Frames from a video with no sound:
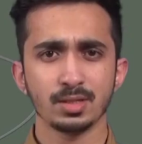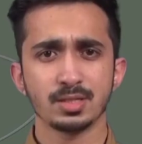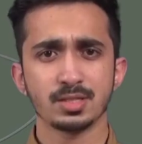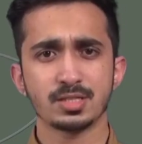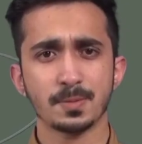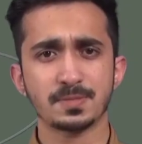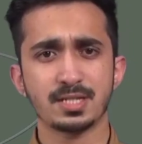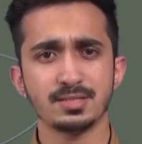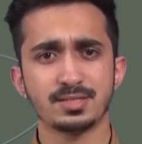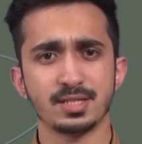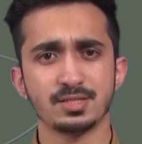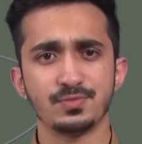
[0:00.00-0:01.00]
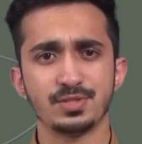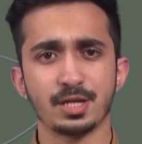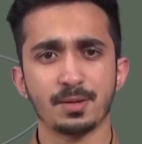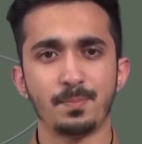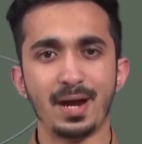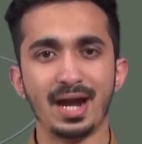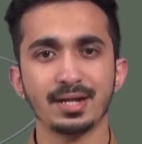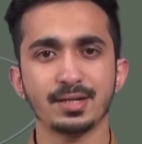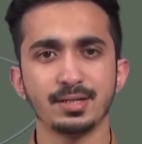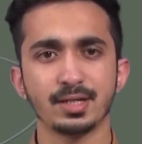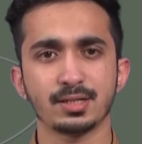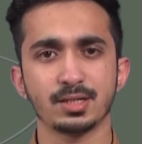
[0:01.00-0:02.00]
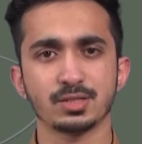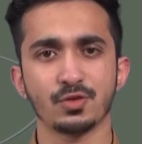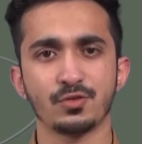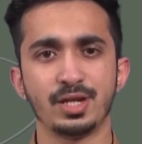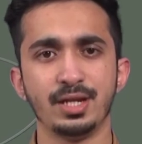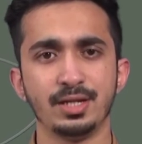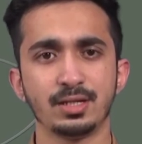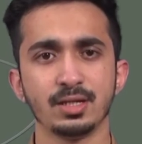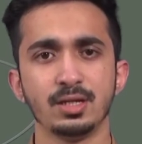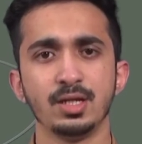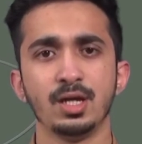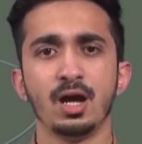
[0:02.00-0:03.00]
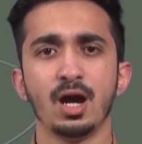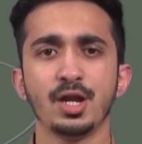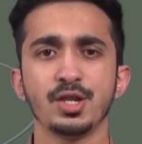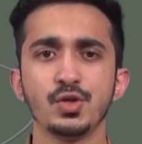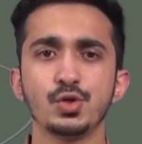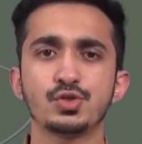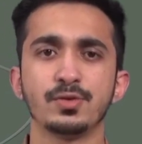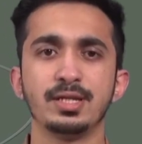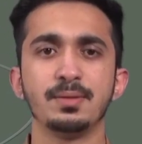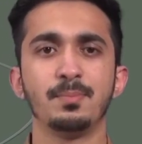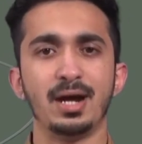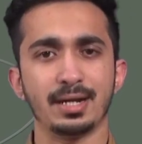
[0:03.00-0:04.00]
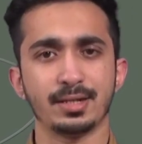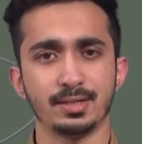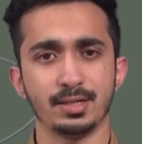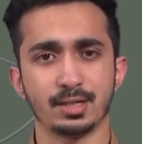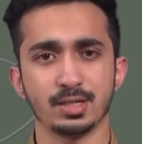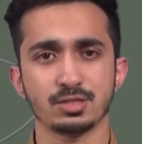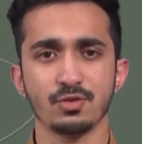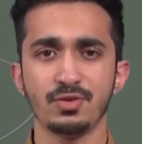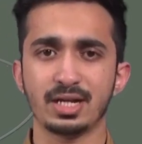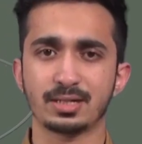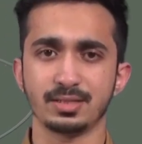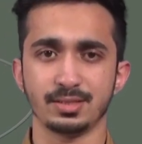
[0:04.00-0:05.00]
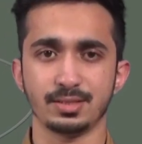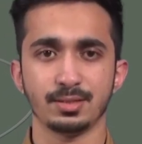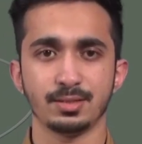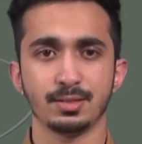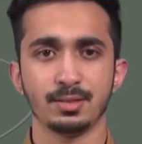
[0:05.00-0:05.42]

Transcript: Substances which are bad conductors of heat are usually bad conductors of electricity.